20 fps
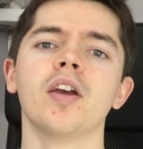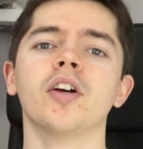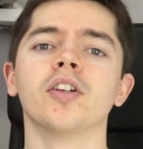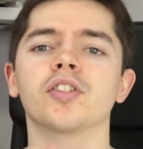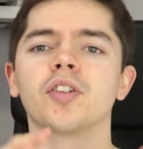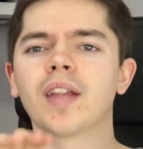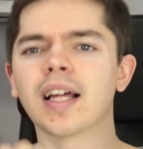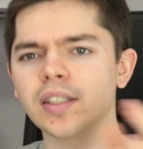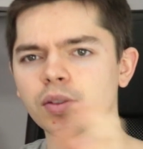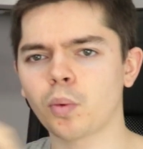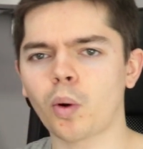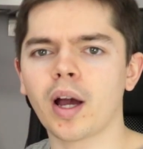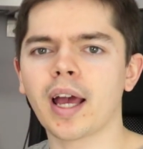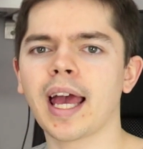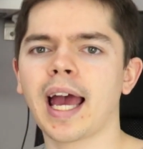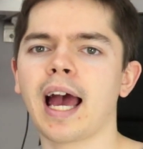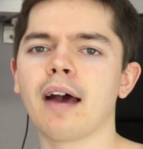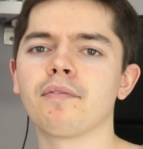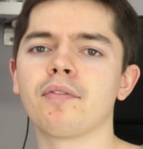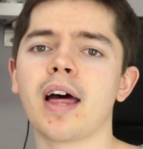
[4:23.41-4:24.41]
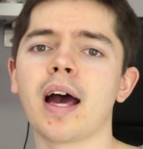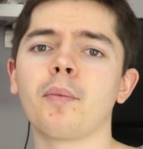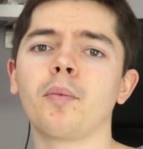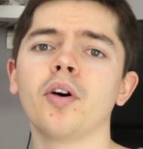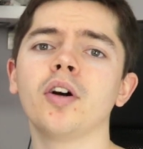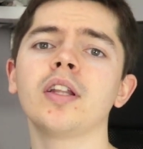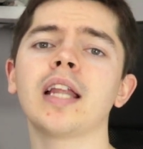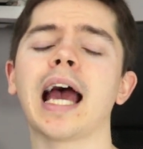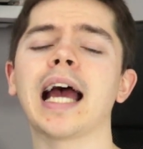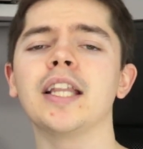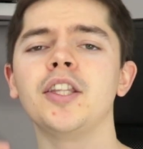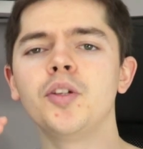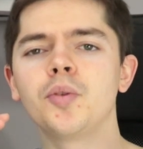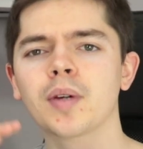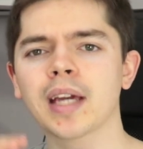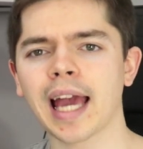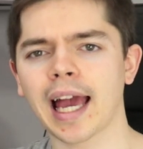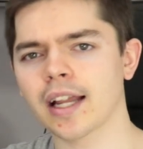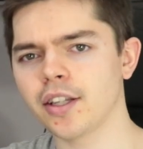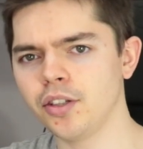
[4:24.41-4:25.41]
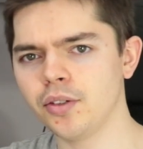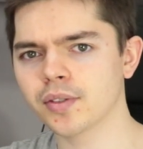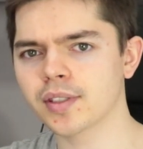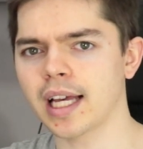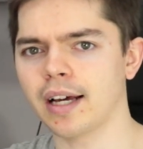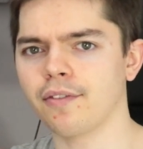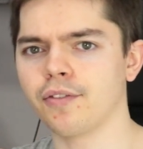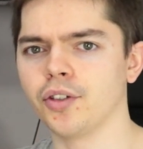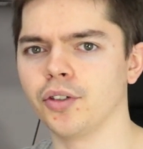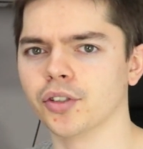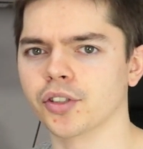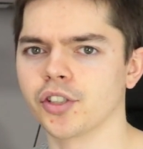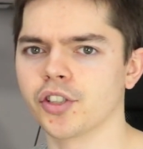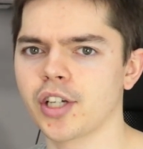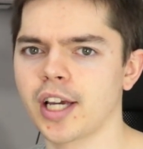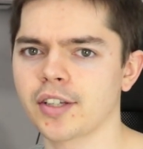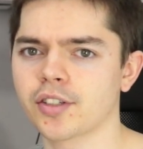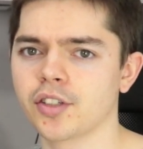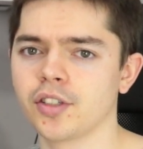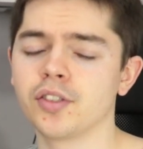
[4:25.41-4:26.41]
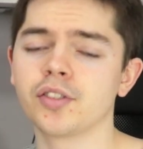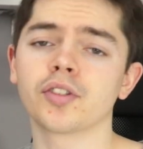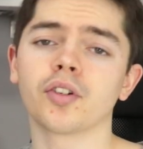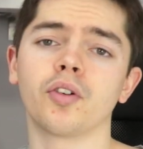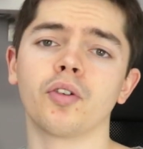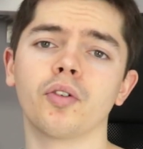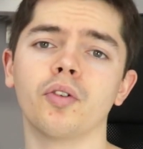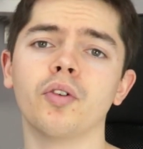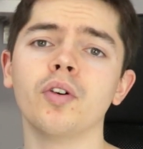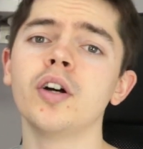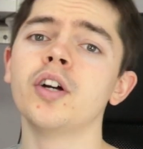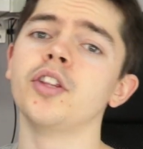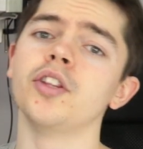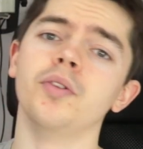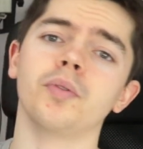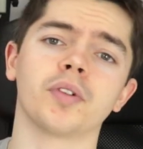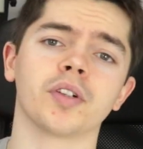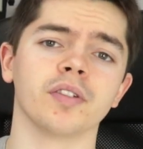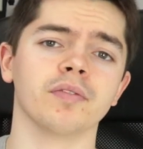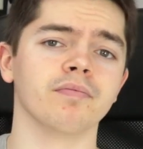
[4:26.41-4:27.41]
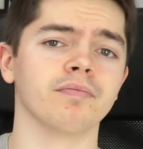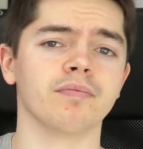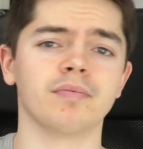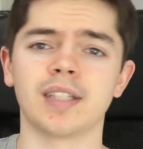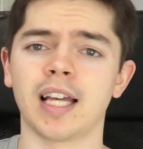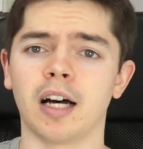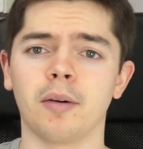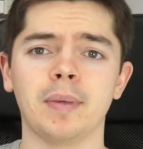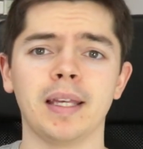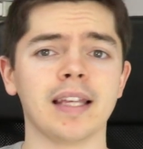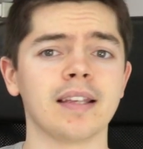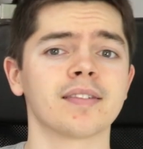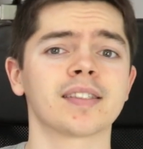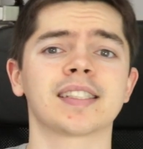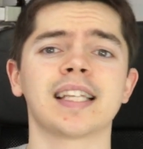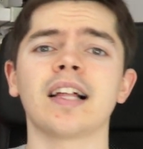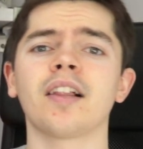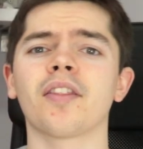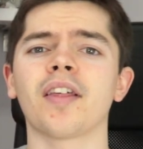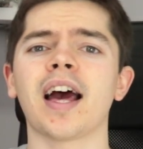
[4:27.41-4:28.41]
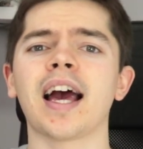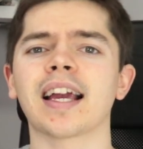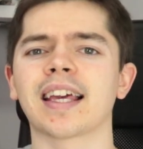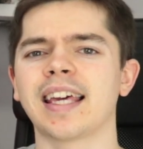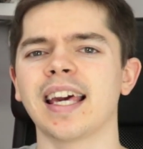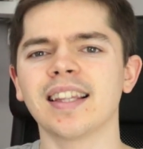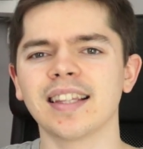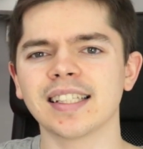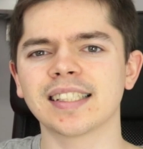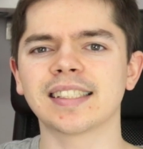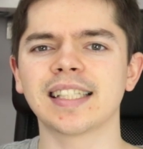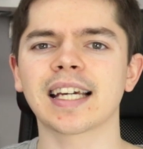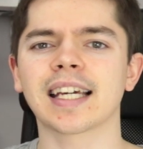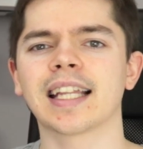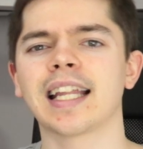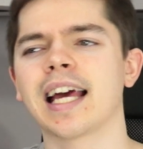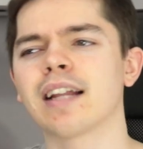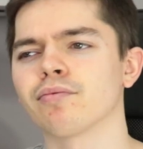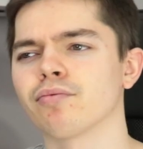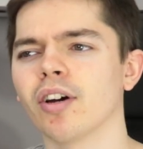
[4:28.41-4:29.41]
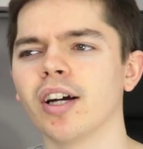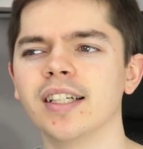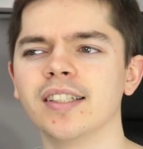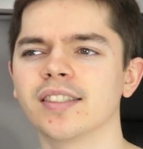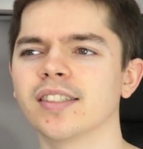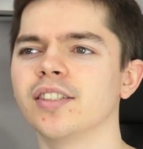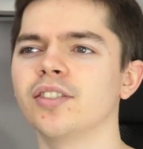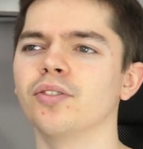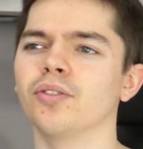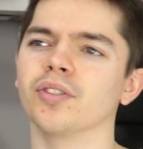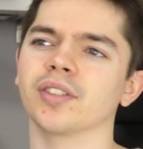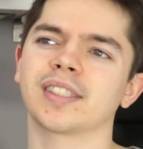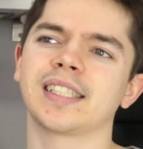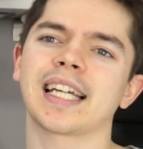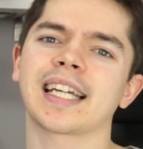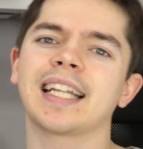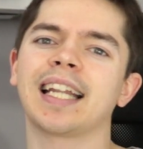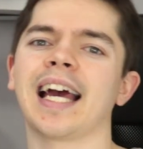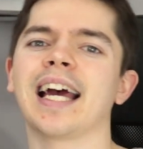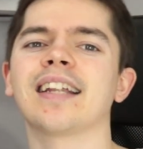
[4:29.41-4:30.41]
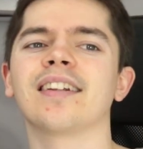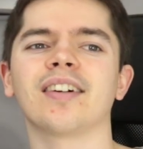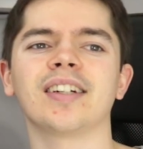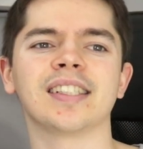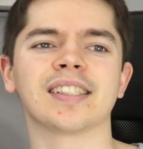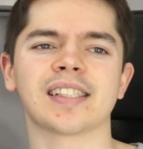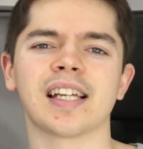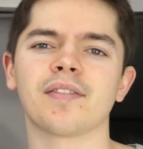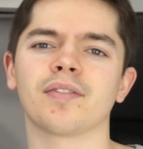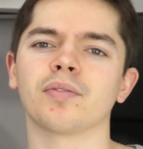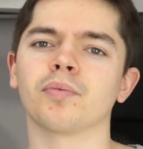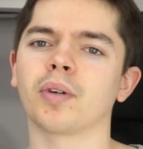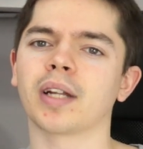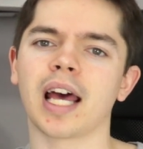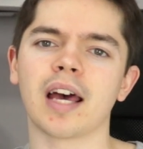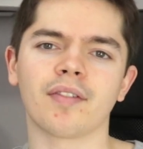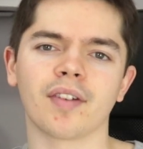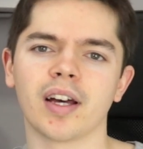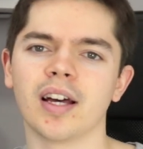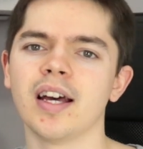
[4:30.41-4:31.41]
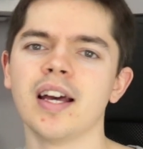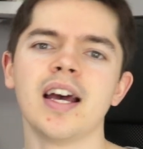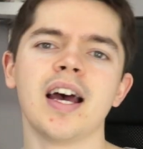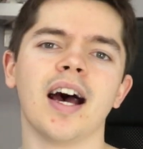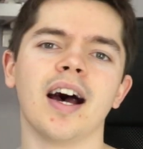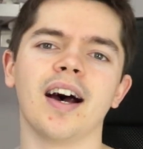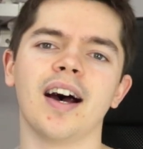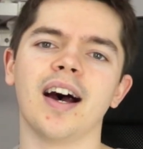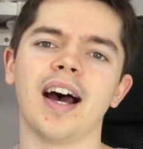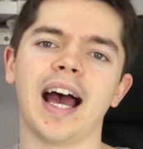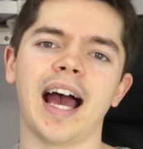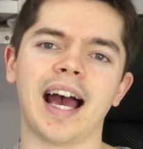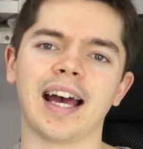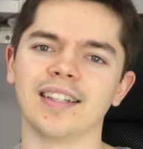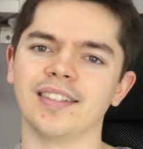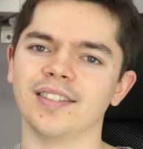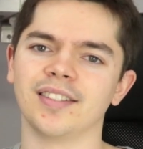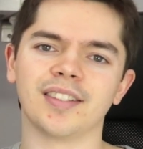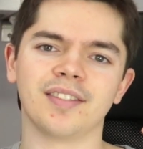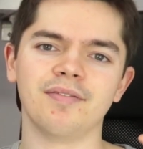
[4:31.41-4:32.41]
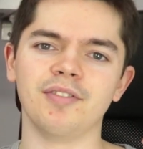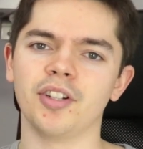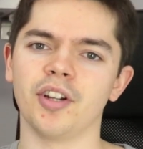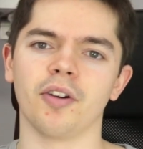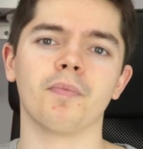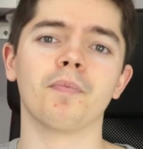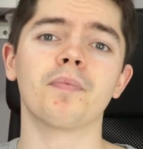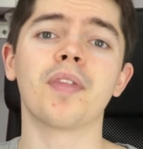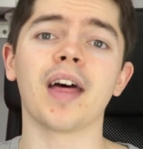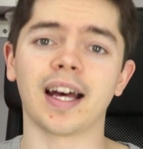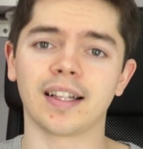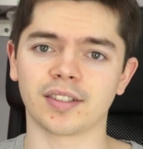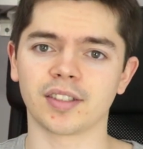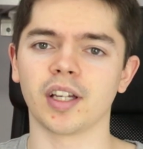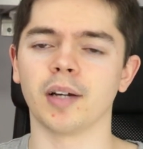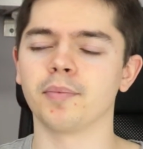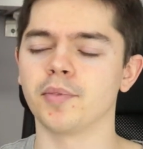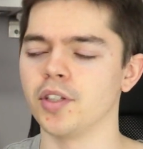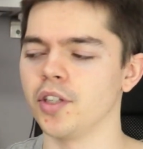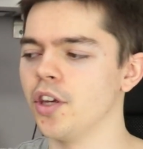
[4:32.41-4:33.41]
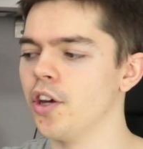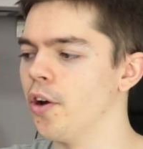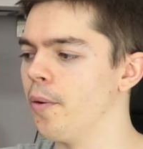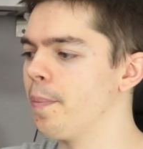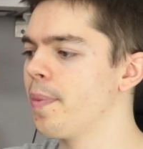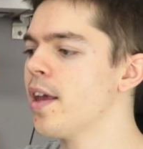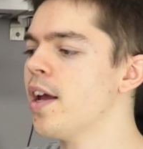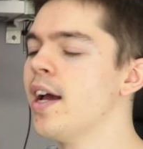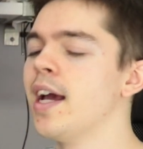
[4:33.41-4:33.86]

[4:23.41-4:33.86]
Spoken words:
So that's why I have that one, and you can use that for your suggestions, or you can tell me, sell that, get this second-hand Ryzen or second-hand i7, whatever, and that's up to you.